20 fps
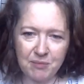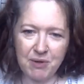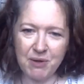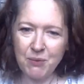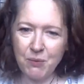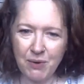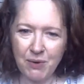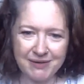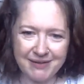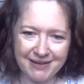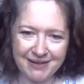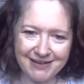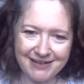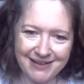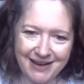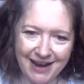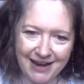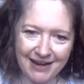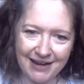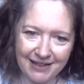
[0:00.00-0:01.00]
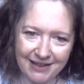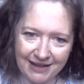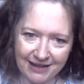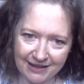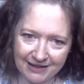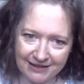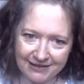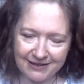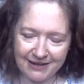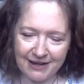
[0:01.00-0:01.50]
but it wasn't anything
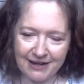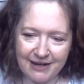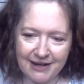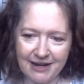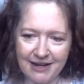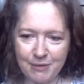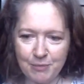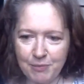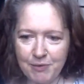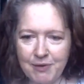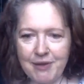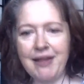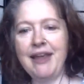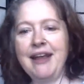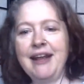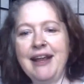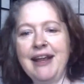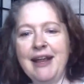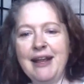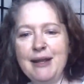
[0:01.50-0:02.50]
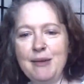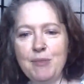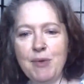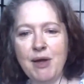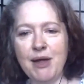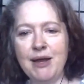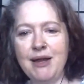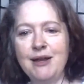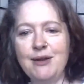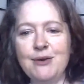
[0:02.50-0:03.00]
that's going to implicate
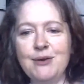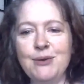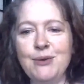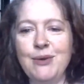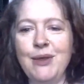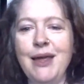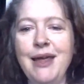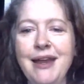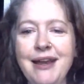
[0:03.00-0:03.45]
anybody or like